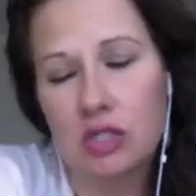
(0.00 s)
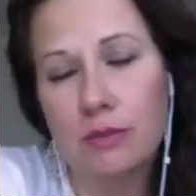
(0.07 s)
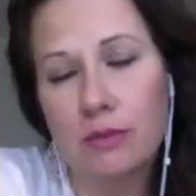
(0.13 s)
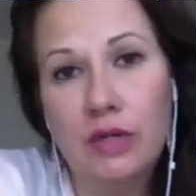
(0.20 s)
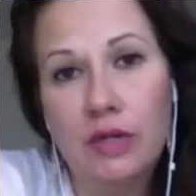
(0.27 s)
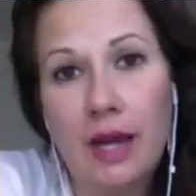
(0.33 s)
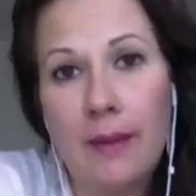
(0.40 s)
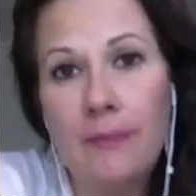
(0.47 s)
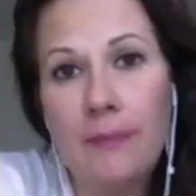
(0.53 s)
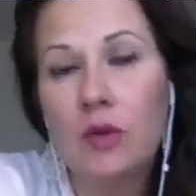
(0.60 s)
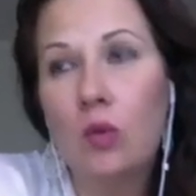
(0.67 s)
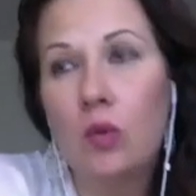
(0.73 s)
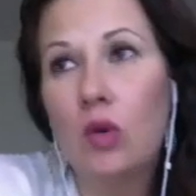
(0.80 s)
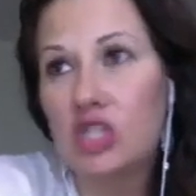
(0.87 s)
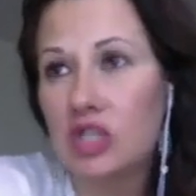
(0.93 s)
Maria,
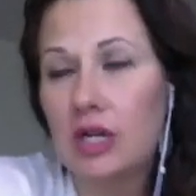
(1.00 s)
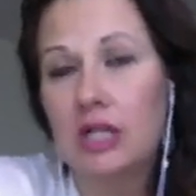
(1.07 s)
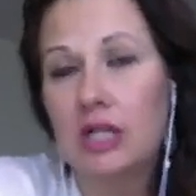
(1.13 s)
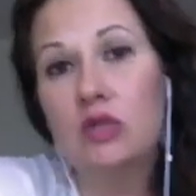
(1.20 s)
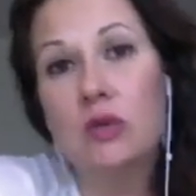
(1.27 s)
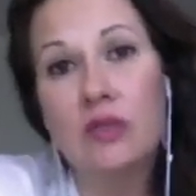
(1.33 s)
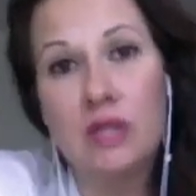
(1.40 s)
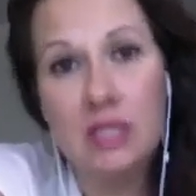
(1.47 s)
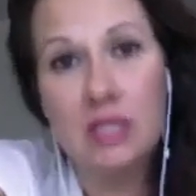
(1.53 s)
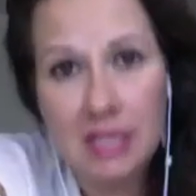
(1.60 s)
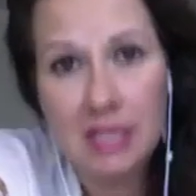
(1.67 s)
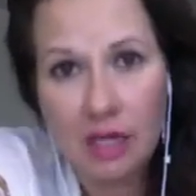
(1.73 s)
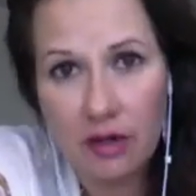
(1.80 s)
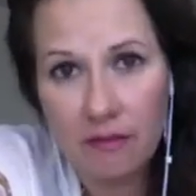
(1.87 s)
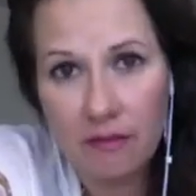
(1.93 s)
what should I do in this
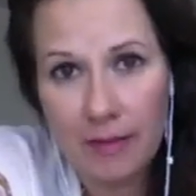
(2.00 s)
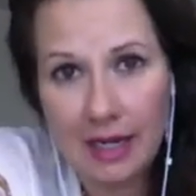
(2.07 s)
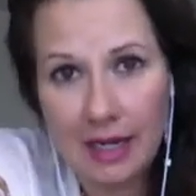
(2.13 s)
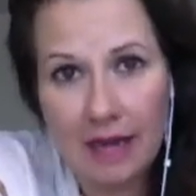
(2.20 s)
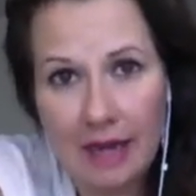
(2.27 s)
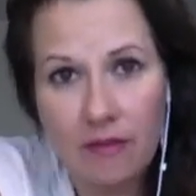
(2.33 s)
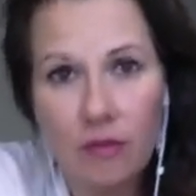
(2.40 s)
area of my life?